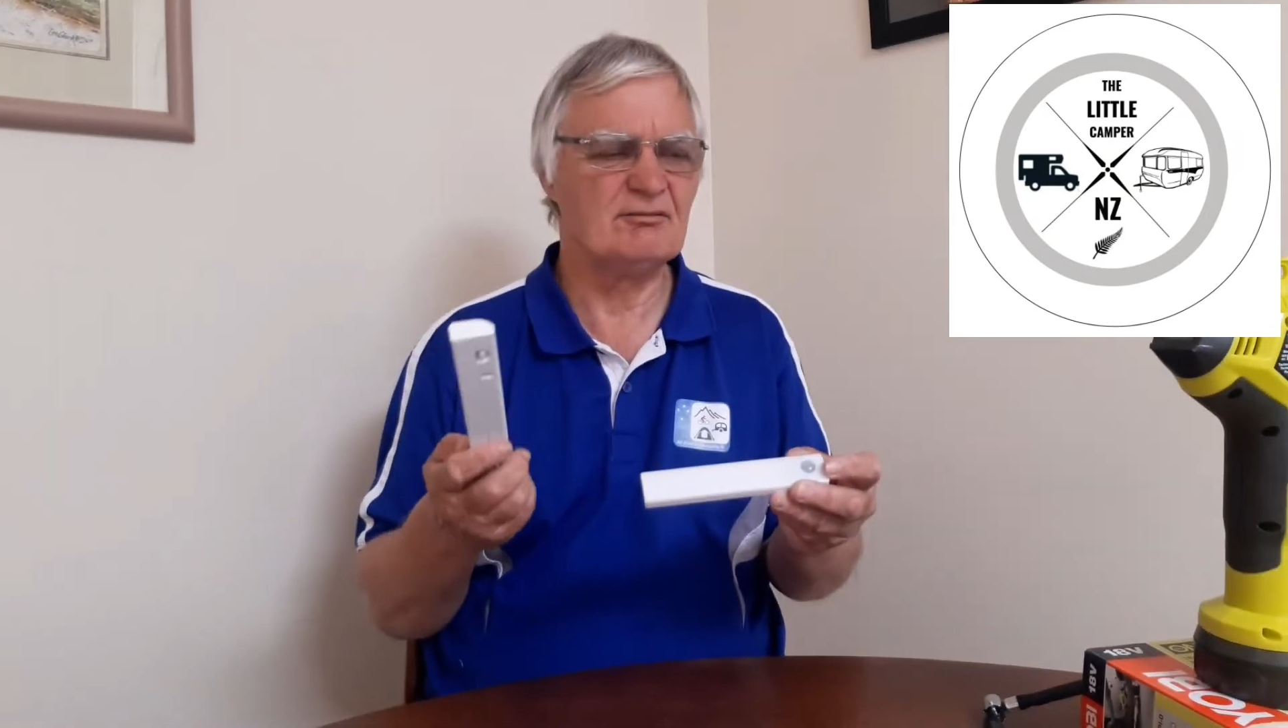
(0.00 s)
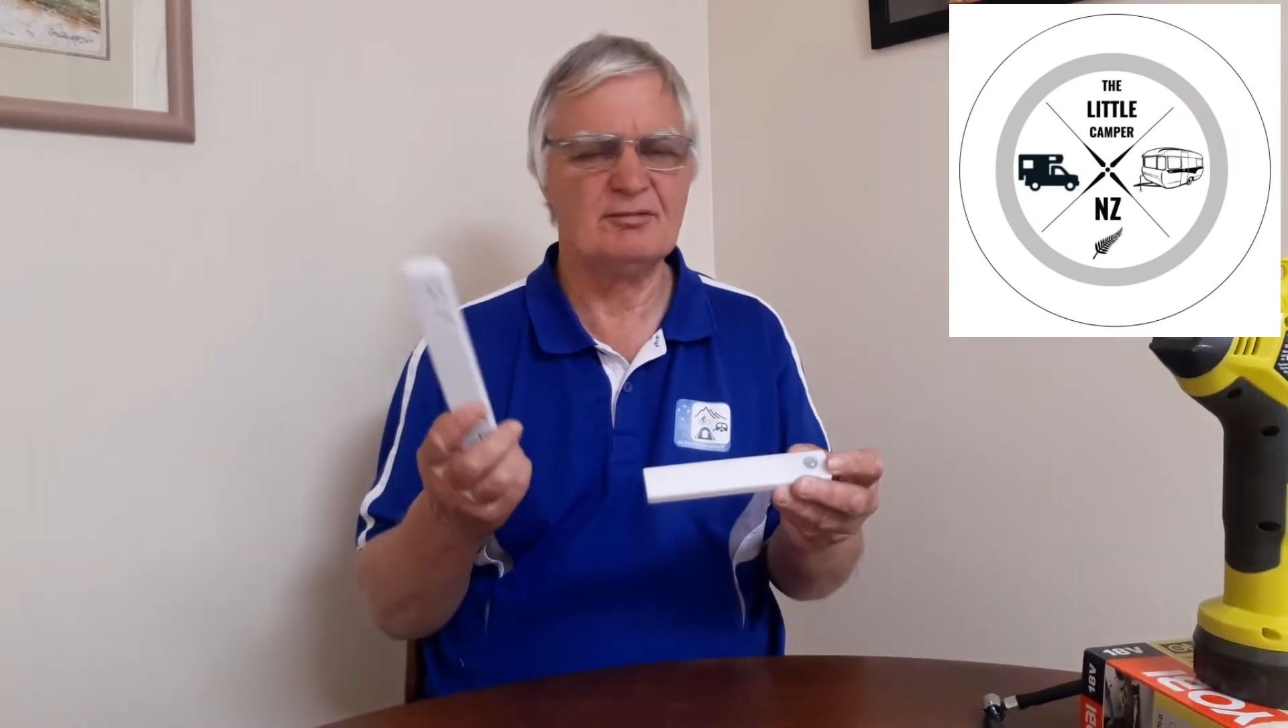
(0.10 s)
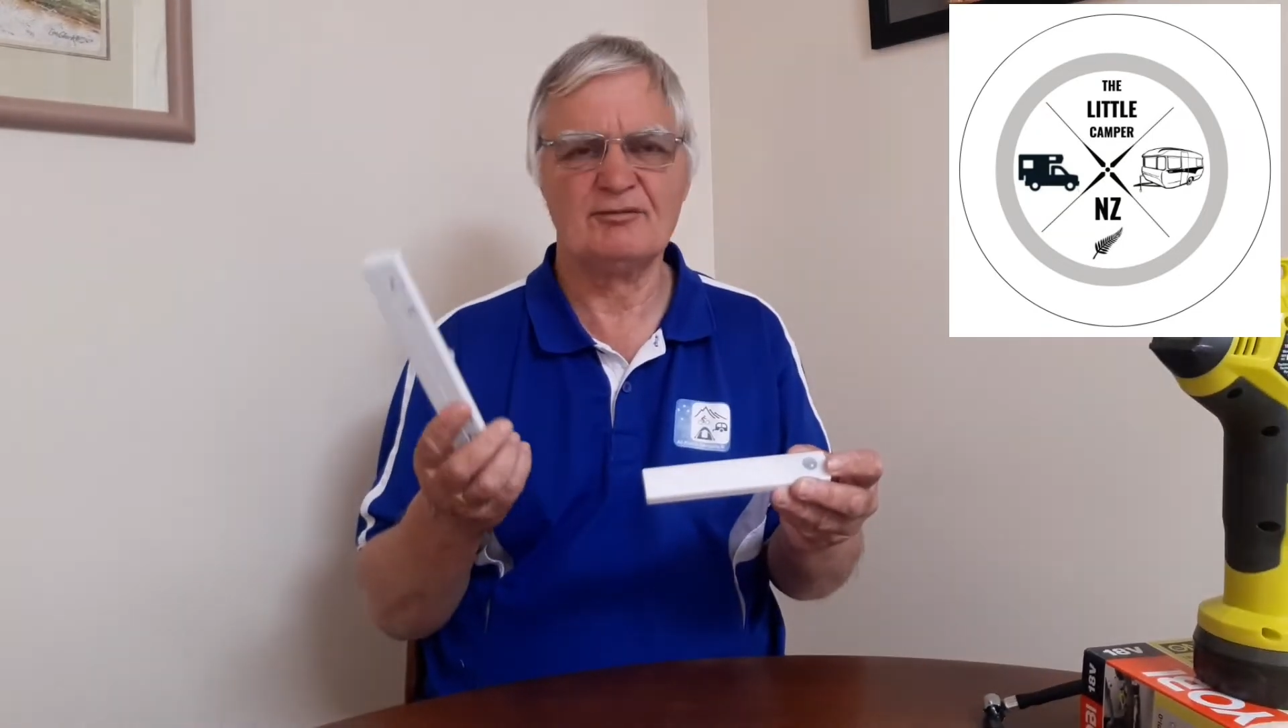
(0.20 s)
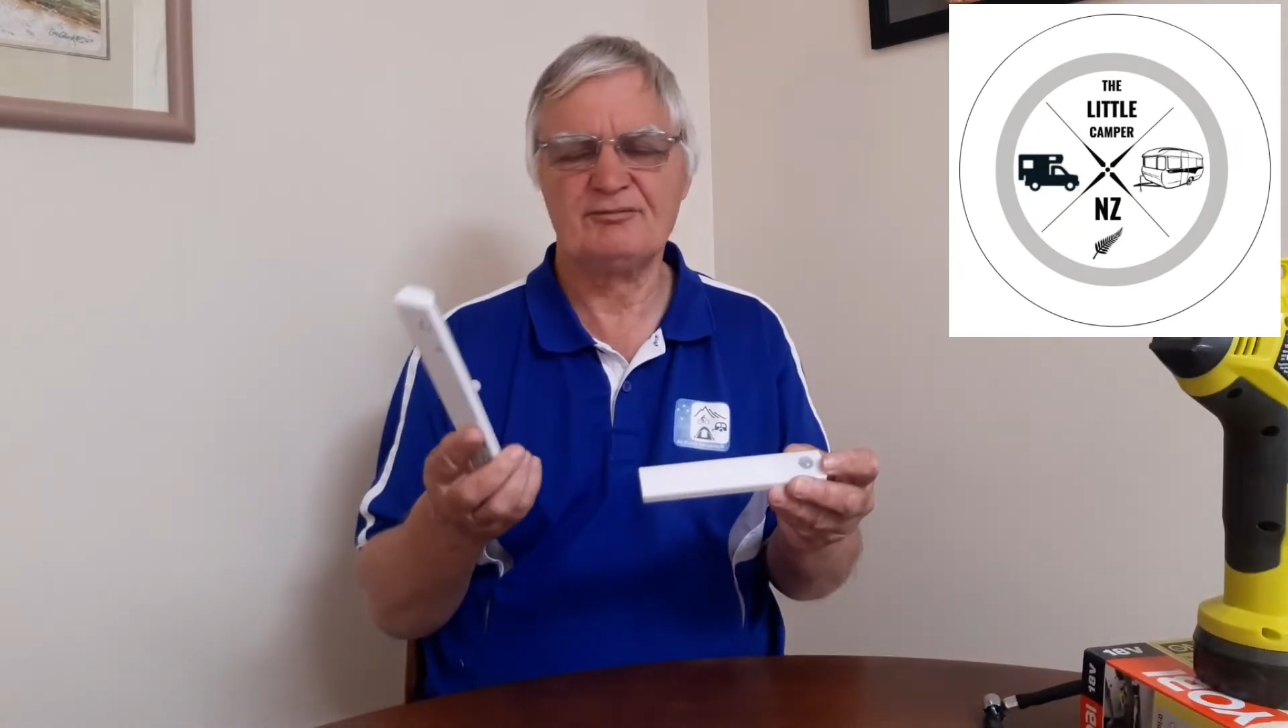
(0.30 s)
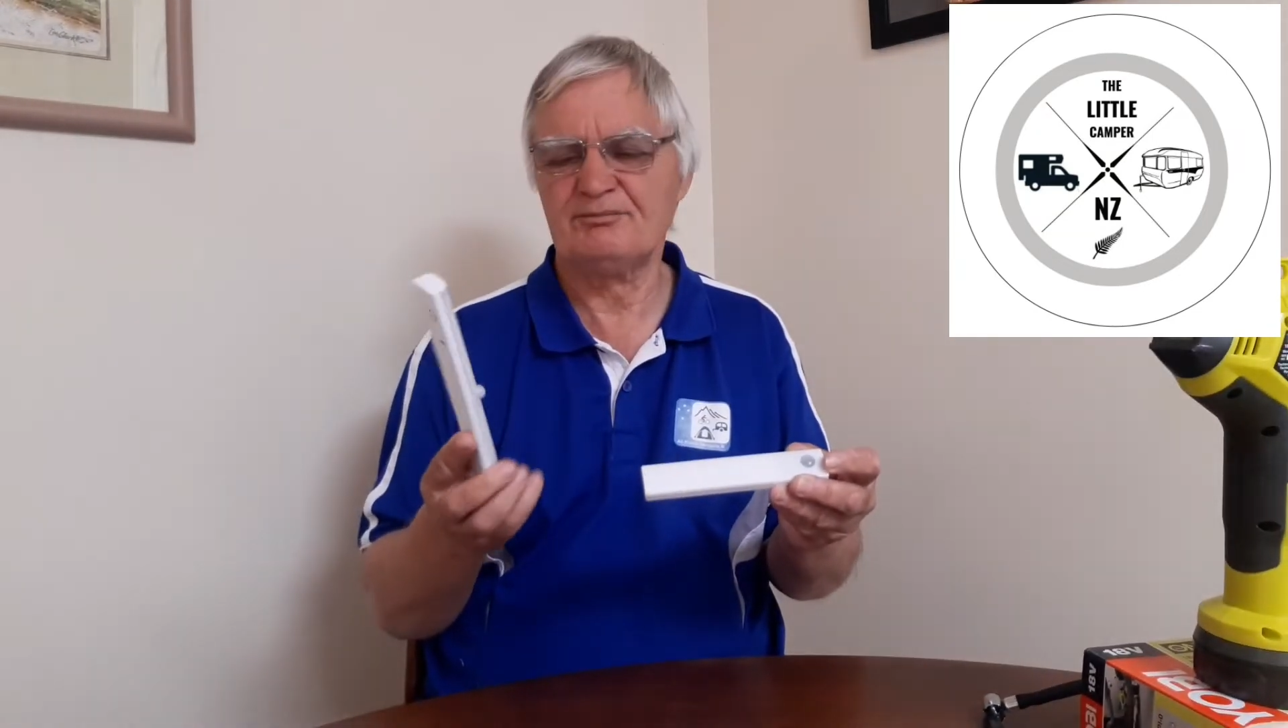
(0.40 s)

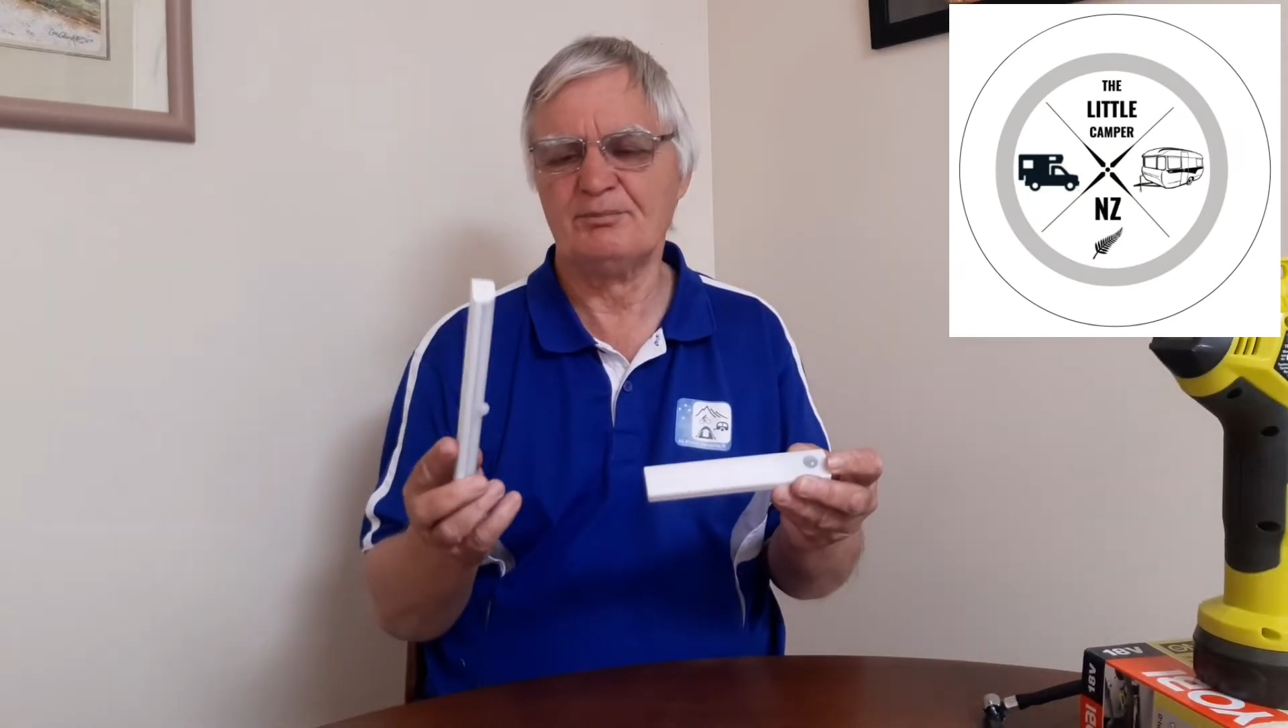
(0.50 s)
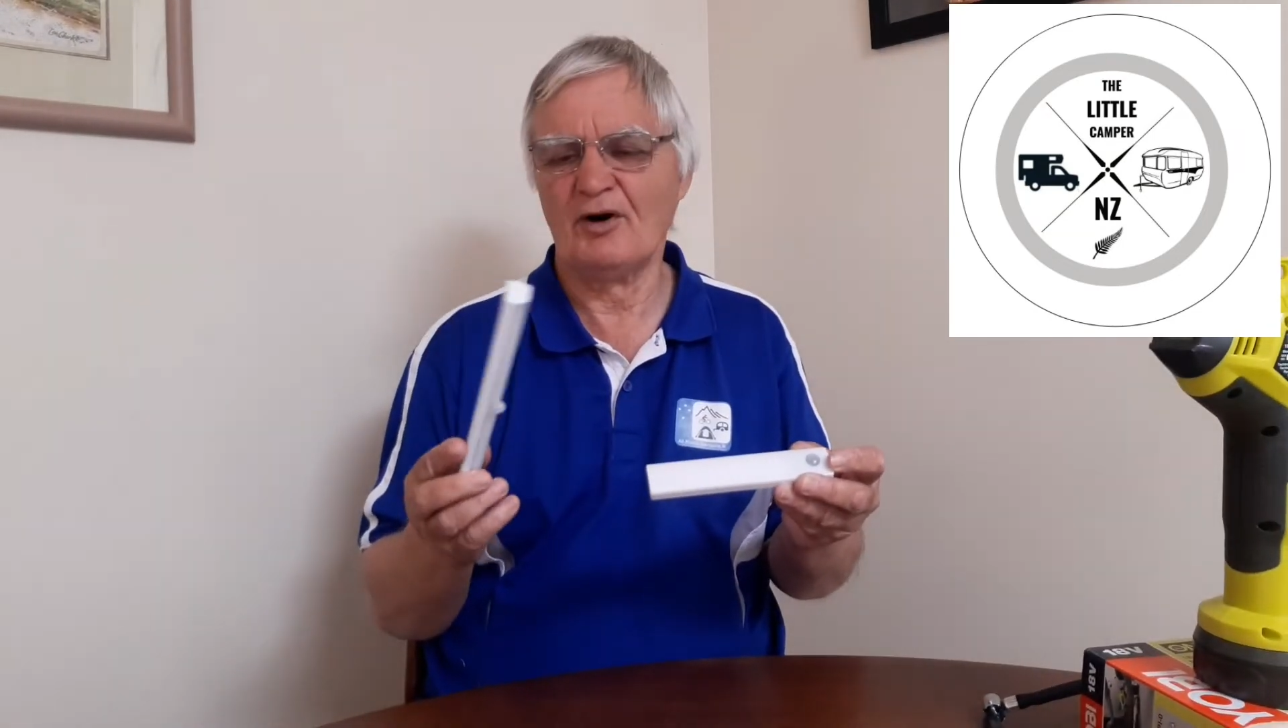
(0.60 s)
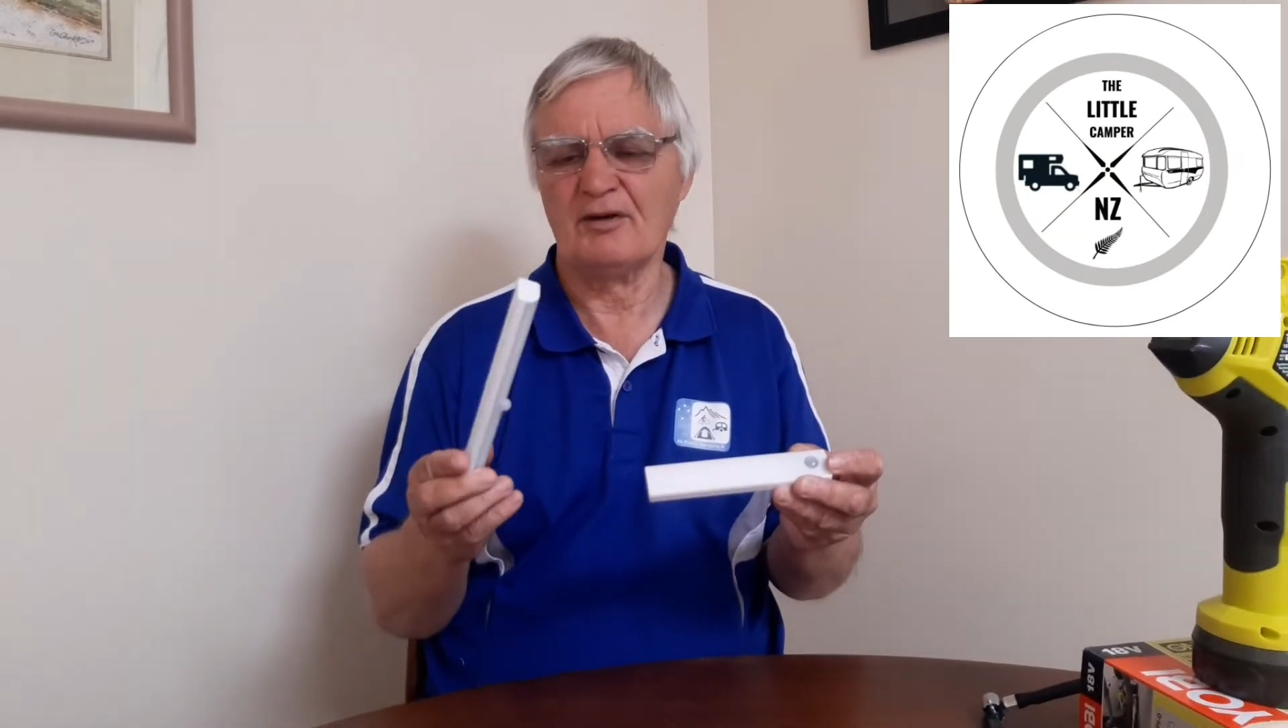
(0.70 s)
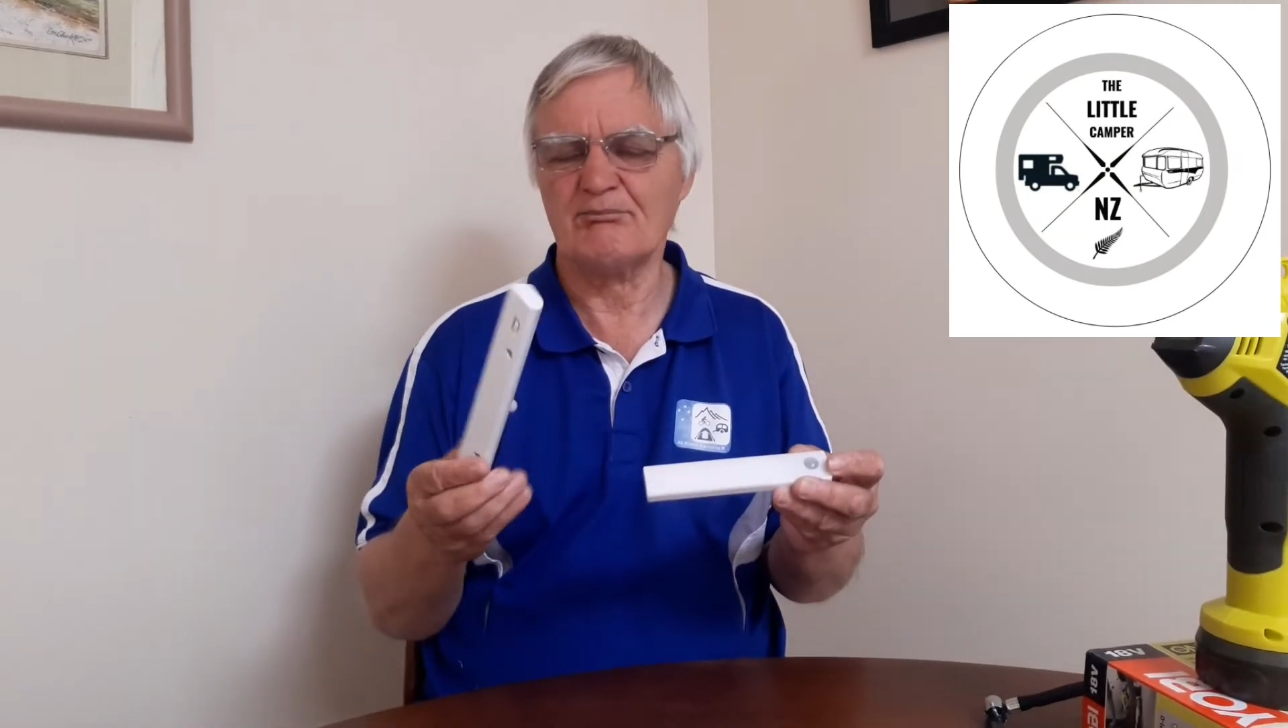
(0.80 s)
with buying